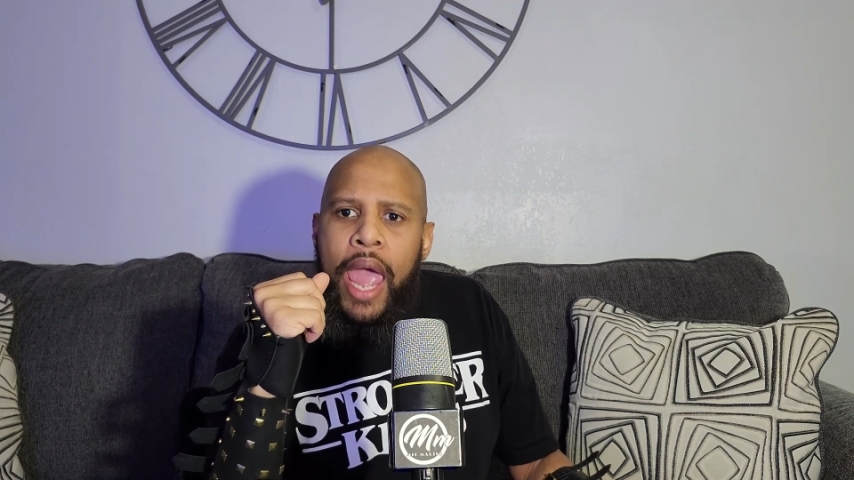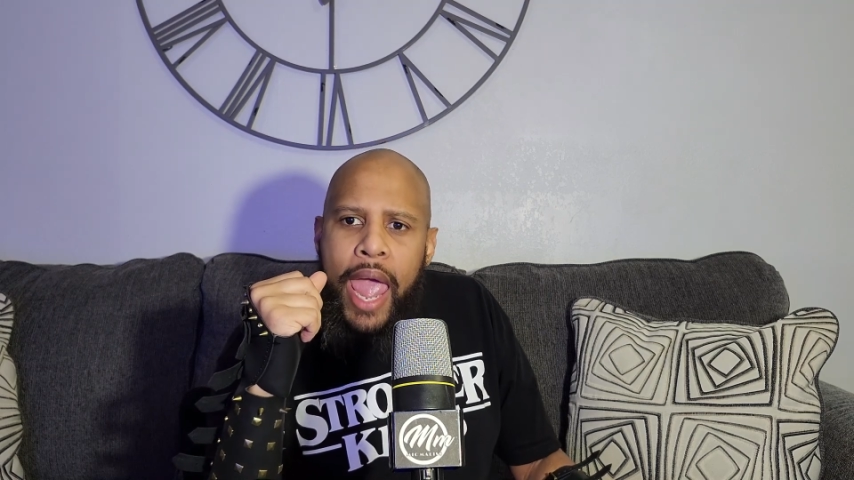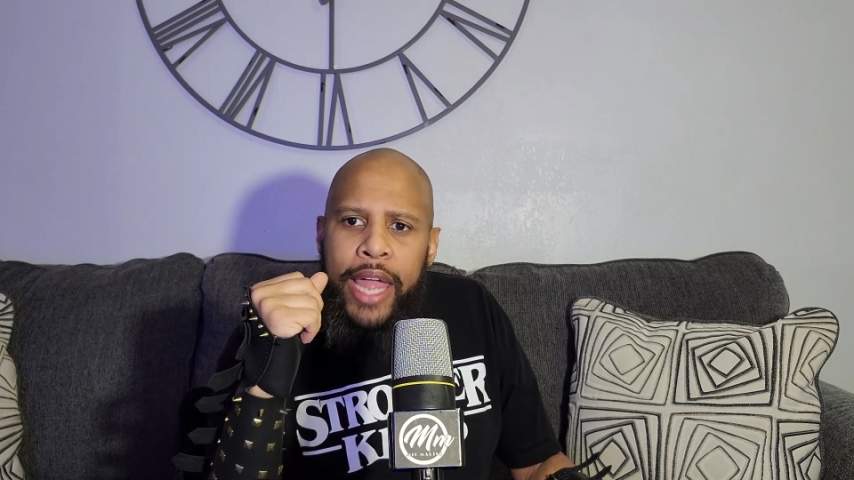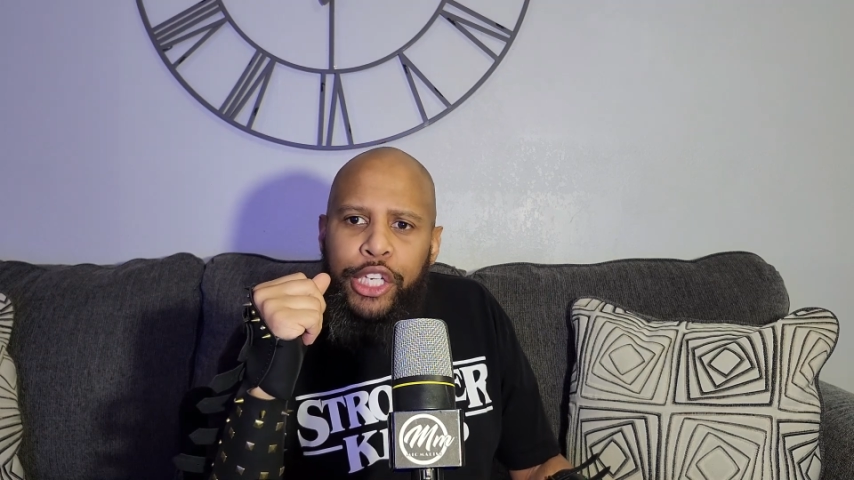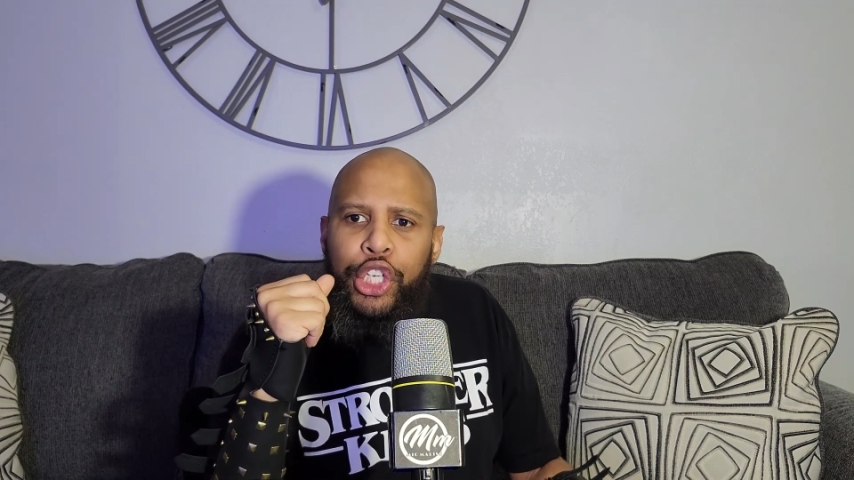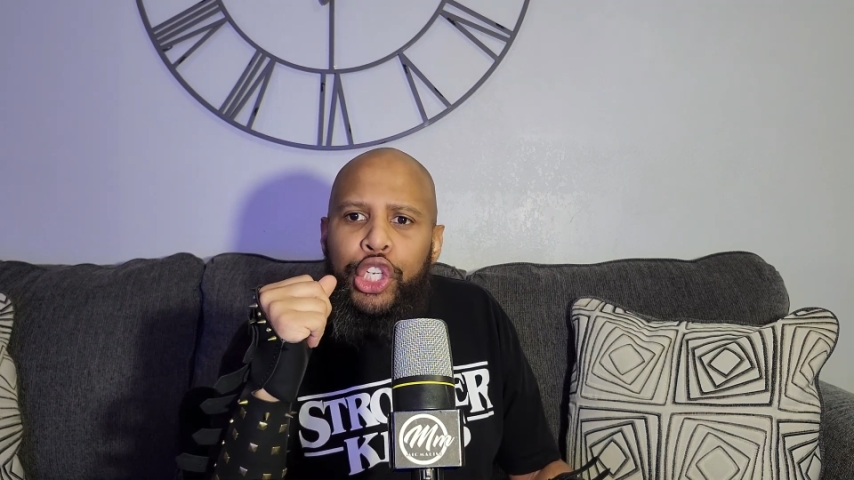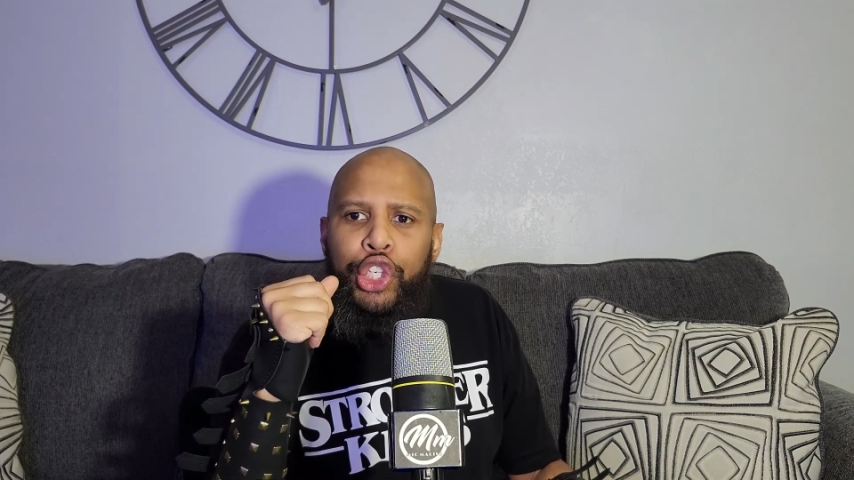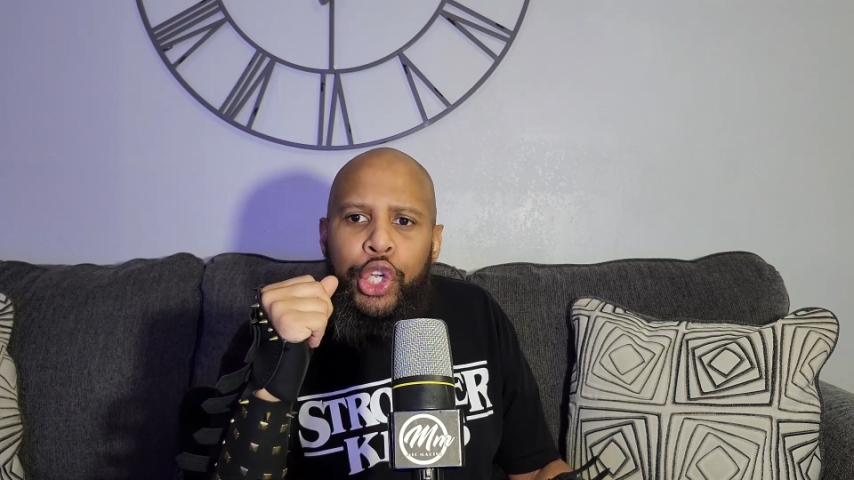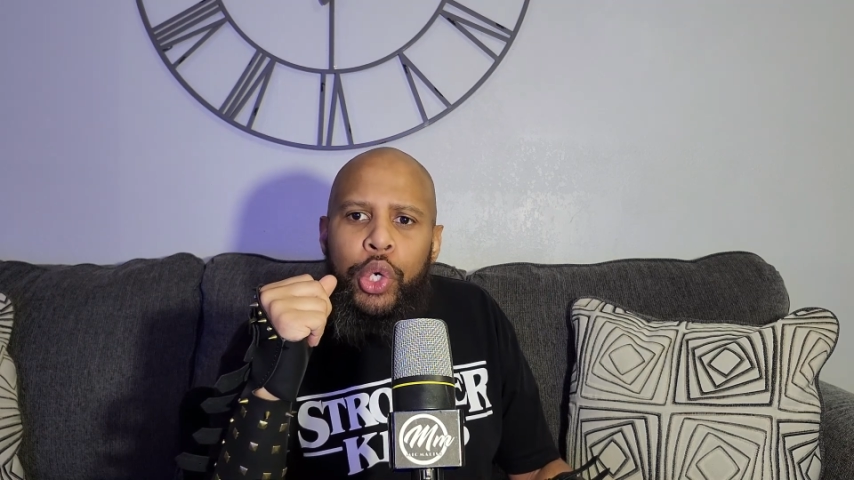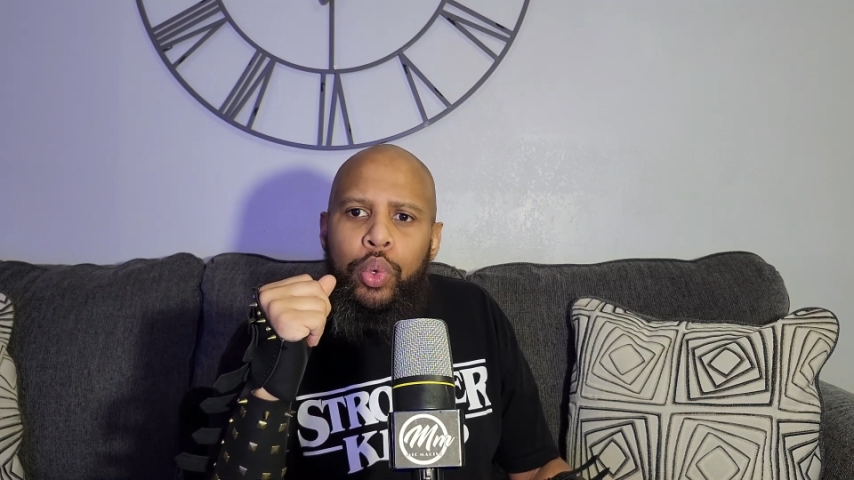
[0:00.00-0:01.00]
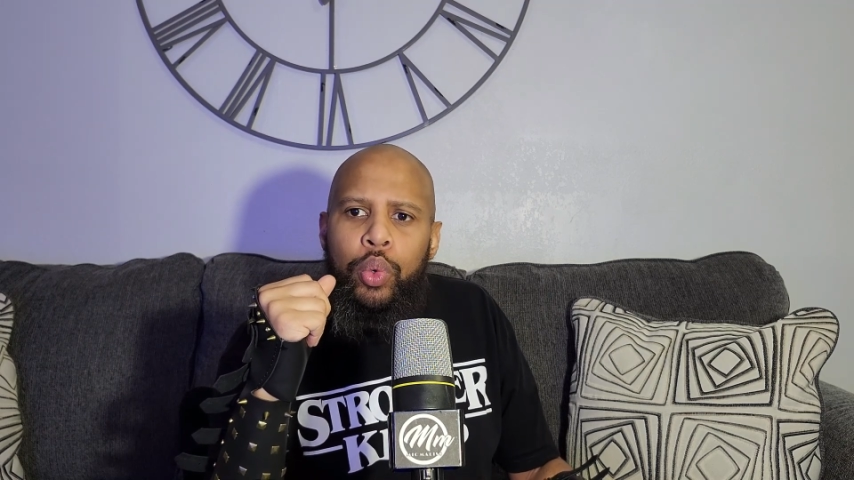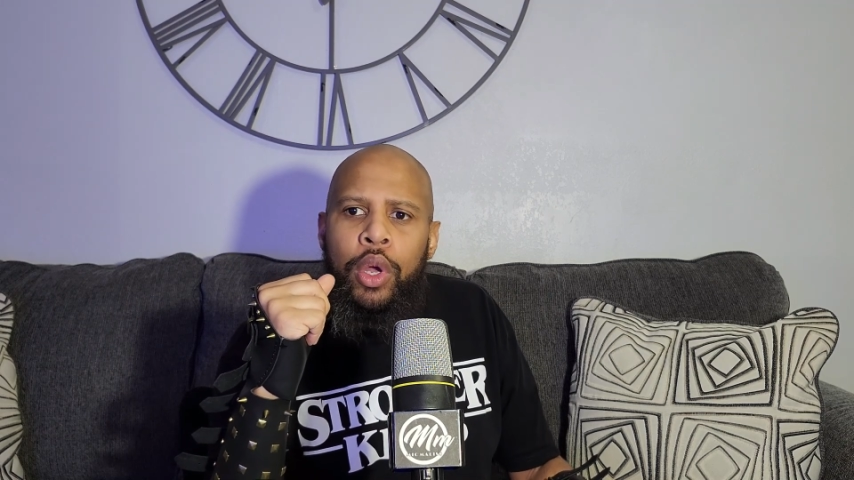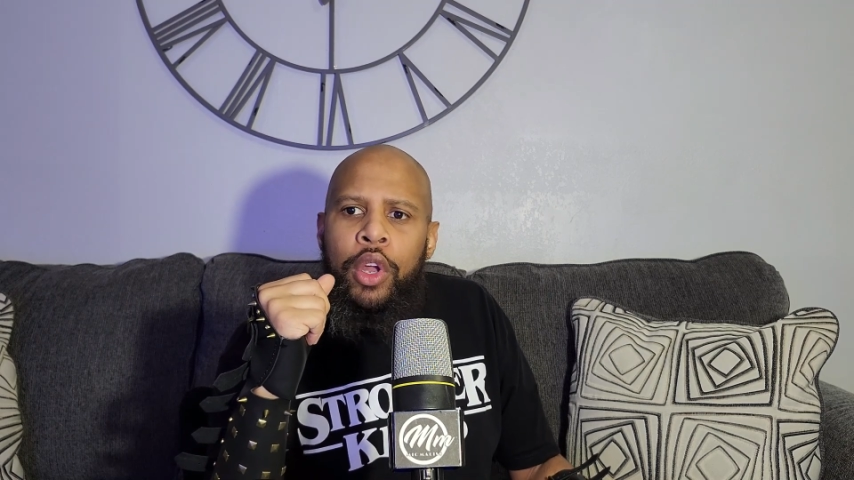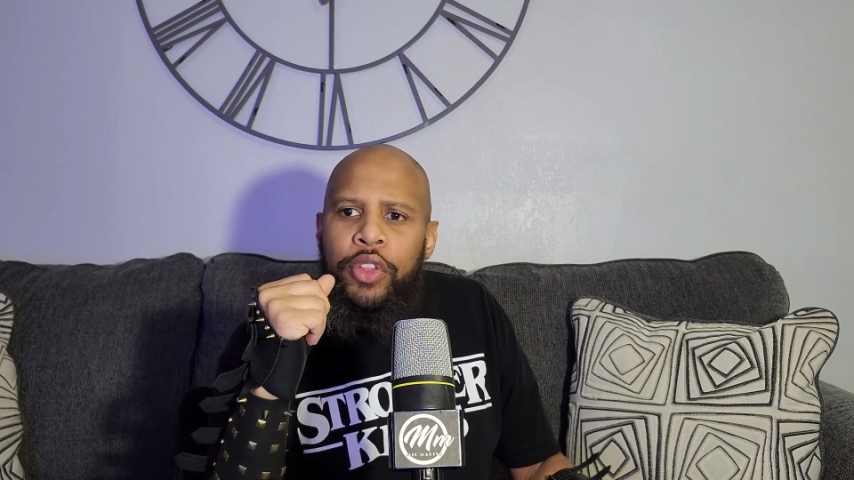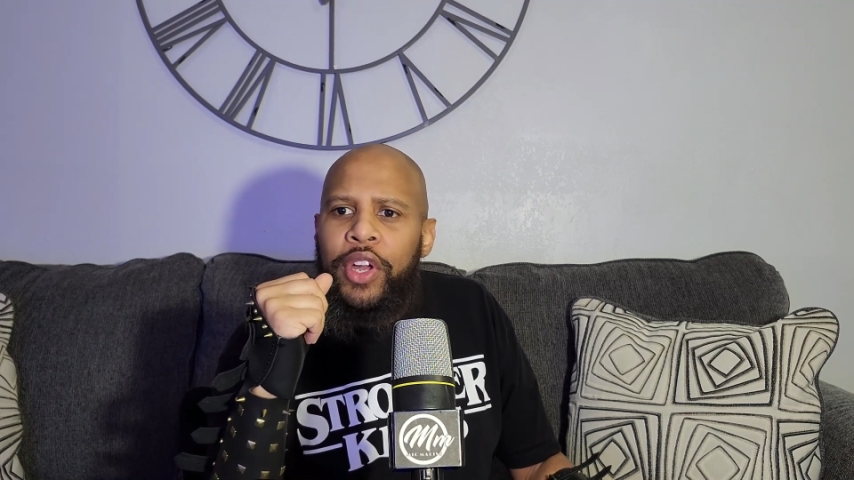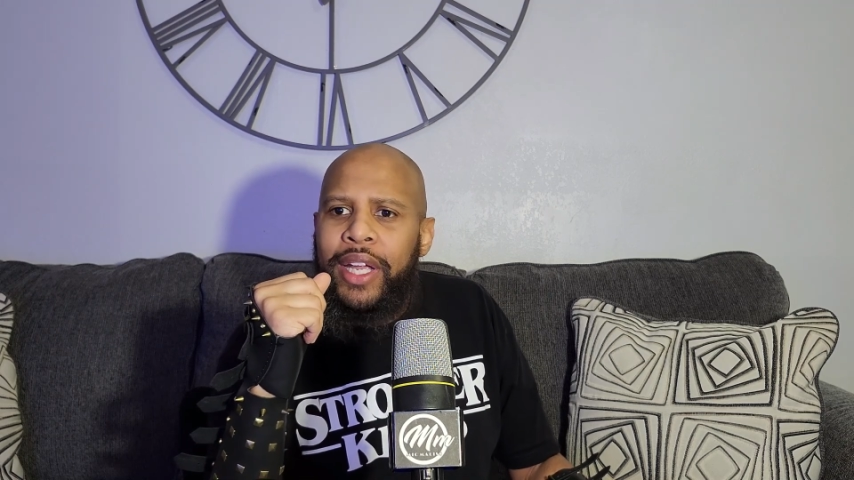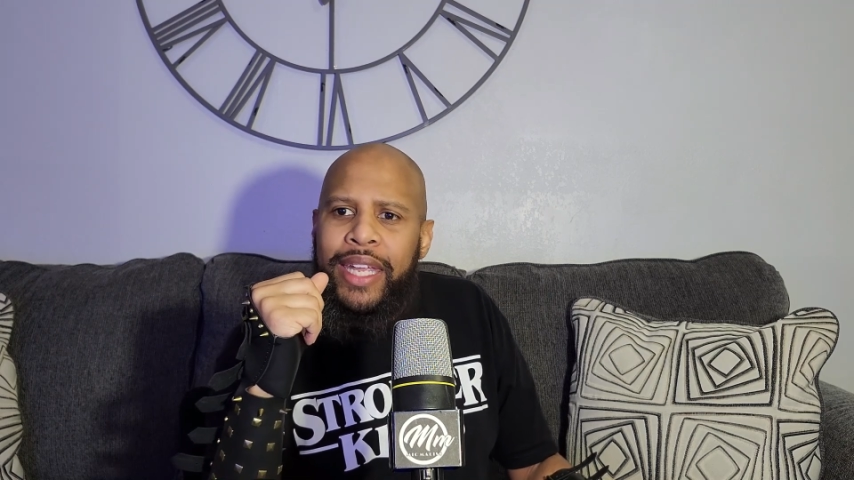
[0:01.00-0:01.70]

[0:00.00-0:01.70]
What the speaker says: and to do the